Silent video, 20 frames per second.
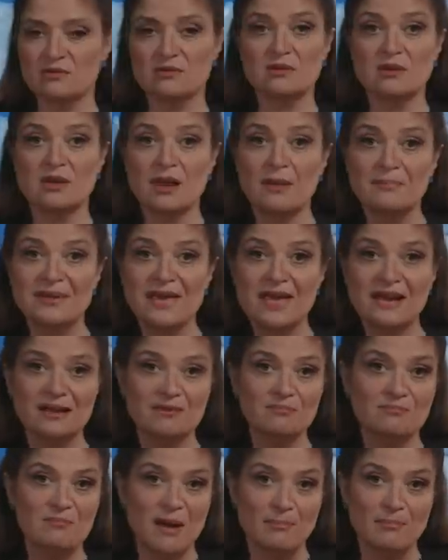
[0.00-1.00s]
so that I'm
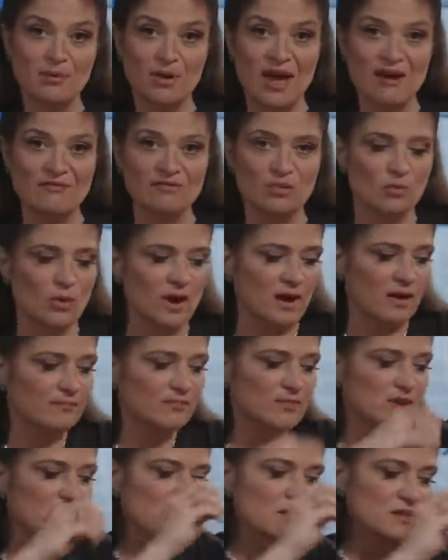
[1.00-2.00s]
getting pepper everywhere.
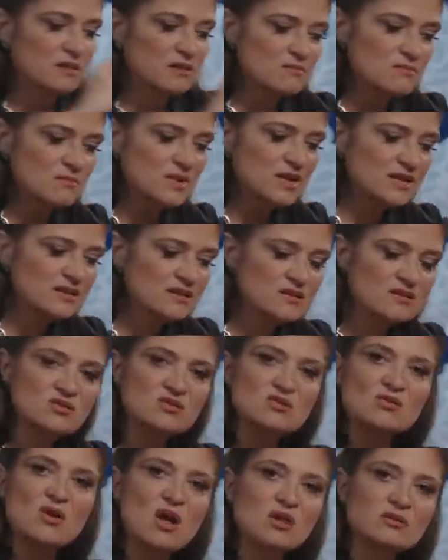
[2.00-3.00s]
The minute the
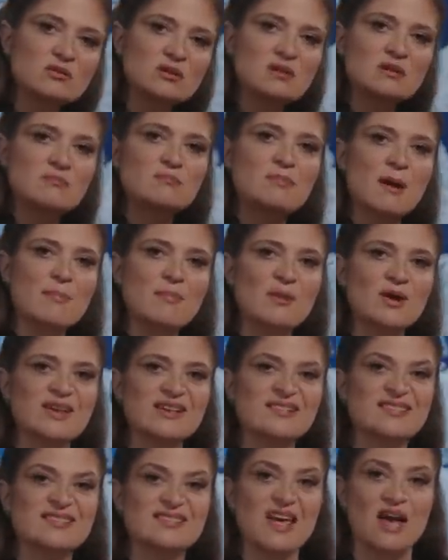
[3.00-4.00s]
salt and the pepper
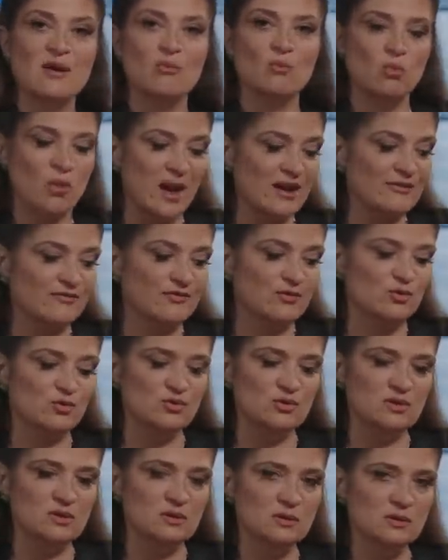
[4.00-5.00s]
hits that wet
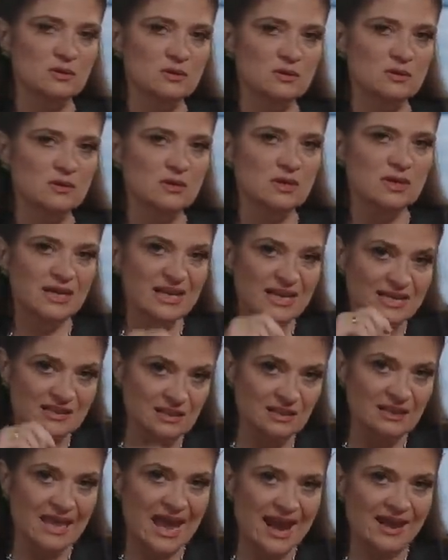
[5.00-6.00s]
food, it
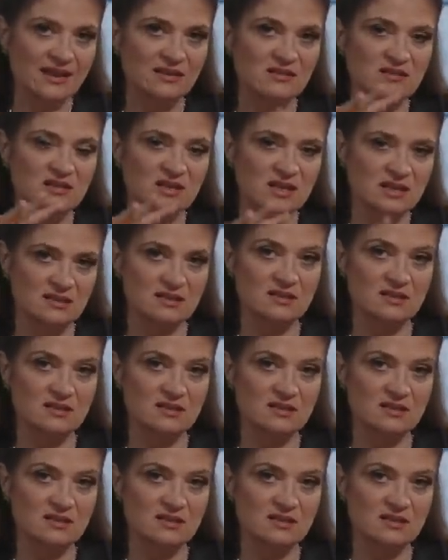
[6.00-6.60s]
lands and it